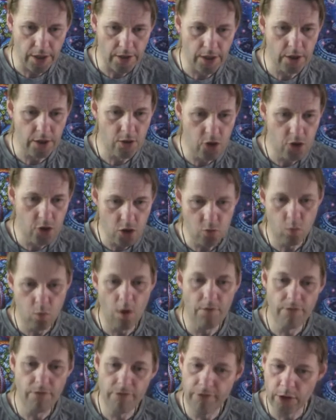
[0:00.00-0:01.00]
And just
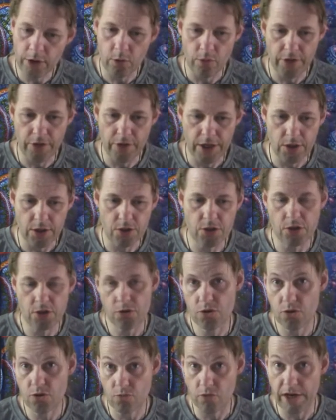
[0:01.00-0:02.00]
one final thing
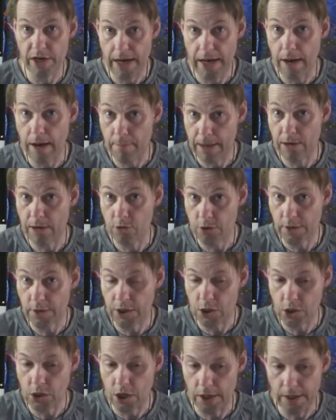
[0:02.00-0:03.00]
to read out about
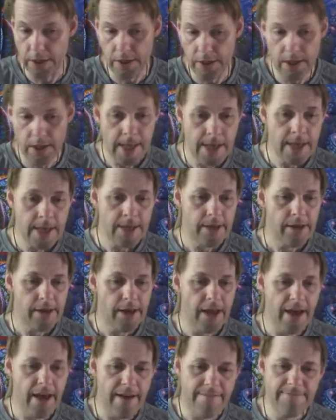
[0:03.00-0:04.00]
Two-Headed Giant.
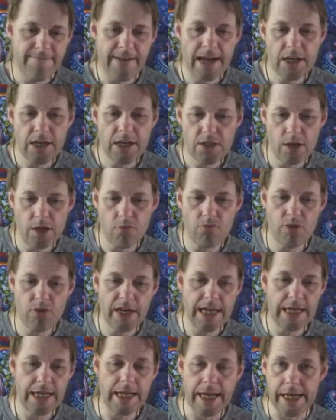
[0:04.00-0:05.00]
Effects that
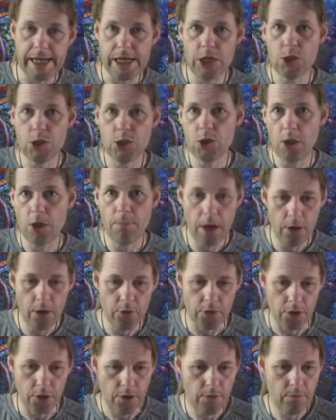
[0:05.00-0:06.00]
read each
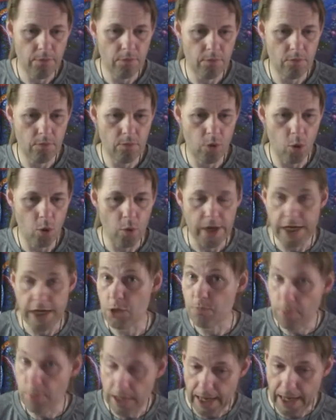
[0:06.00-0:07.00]
opponent or
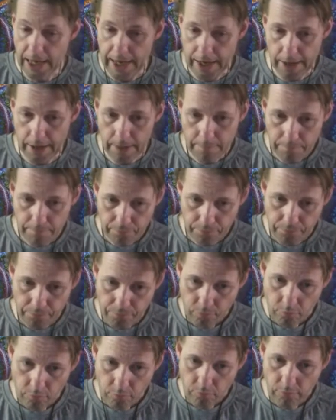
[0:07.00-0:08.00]
each player,
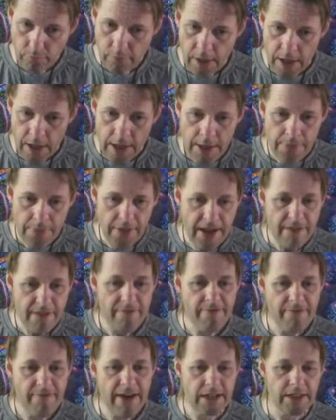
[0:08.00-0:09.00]
they
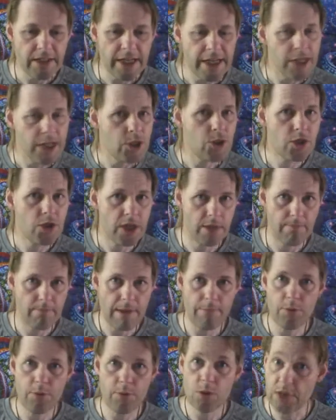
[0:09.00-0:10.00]
affect each team
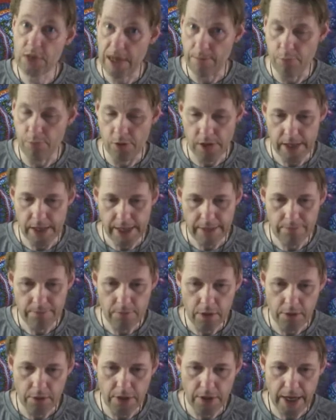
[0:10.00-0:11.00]
member separately.
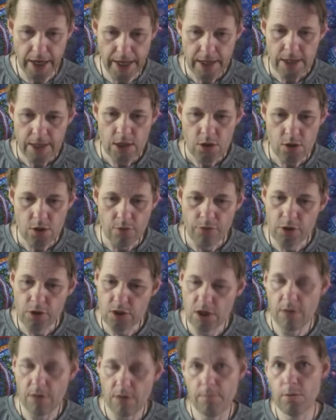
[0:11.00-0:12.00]
Okay, so for
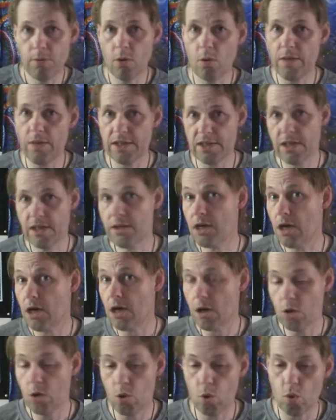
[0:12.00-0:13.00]
example, there's another
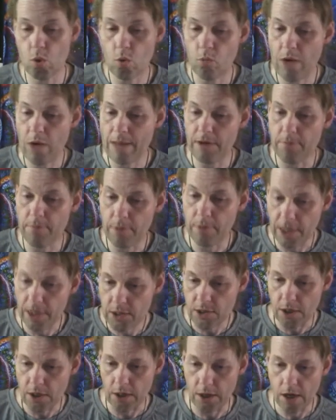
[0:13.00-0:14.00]
card called Rabid
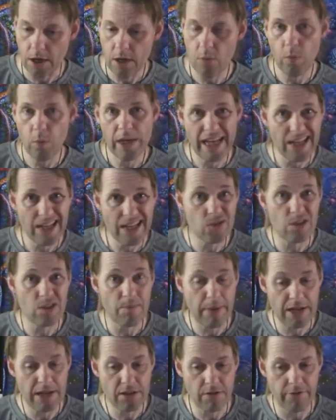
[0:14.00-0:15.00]
Bloodsucker. When it enters the
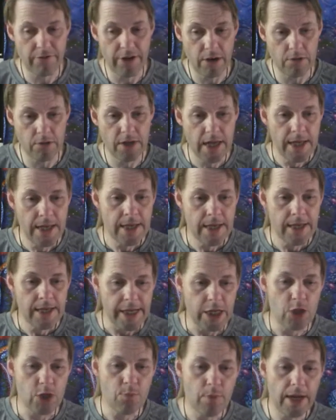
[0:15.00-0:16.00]
battlefield,
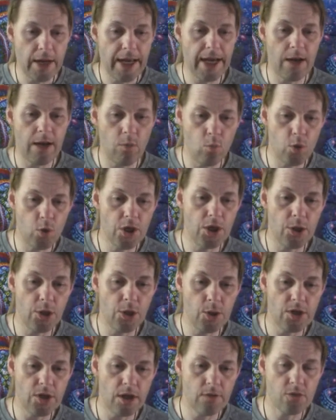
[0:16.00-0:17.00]
each player would
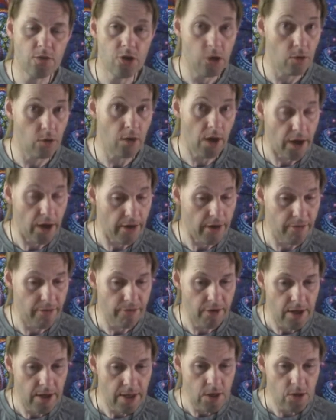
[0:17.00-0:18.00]
lose 2 life.
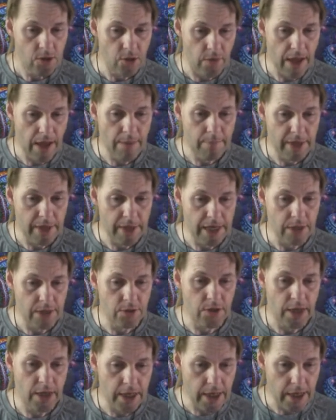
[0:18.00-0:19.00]
So that means
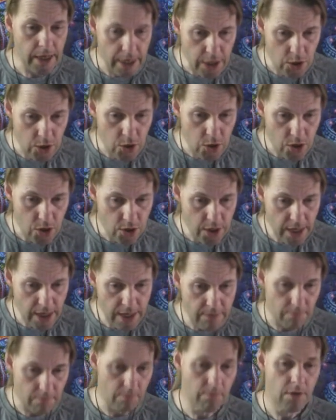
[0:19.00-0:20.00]
each
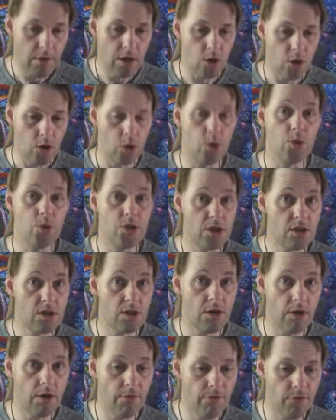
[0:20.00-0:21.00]
team loses
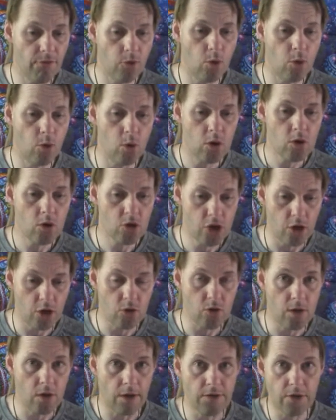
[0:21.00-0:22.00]
a 4
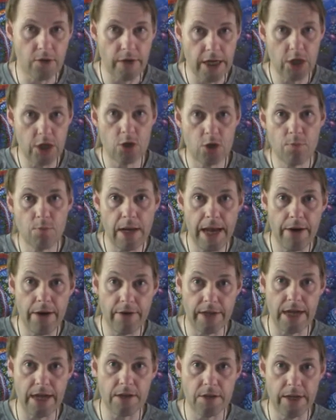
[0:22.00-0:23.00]
total life. So each player
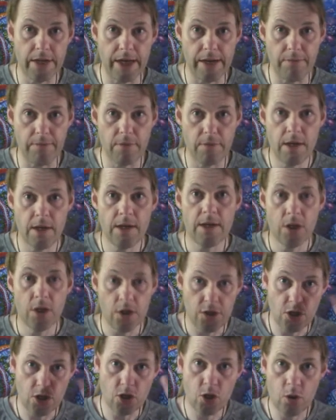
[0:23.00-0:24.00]
in that team,
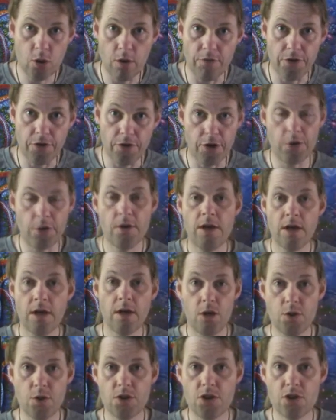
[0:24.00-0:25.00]
because there's 2 of you,
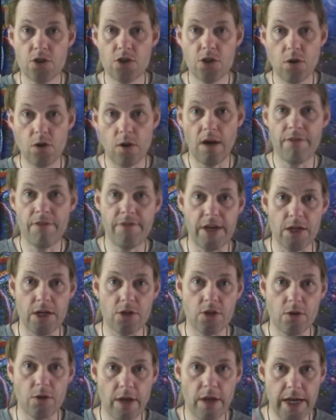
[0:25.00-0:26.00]
loses 2 life each.
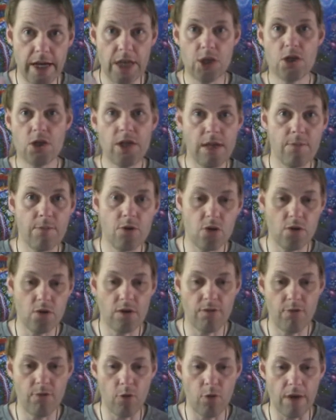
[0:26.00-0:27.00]
So each team is using
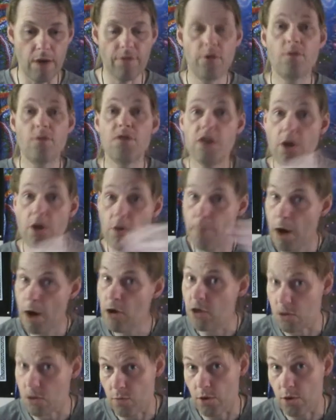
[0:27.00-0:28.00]
4 life, and obviously your
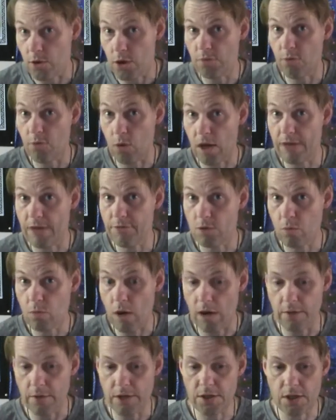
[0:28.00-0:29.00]
opponents would lose 4 life as
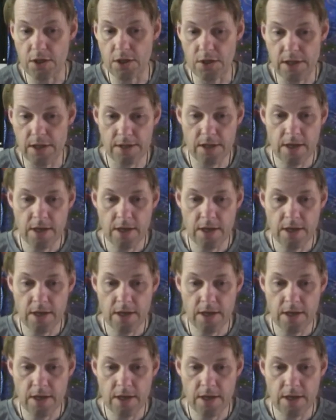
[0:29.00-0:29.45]
well, because it says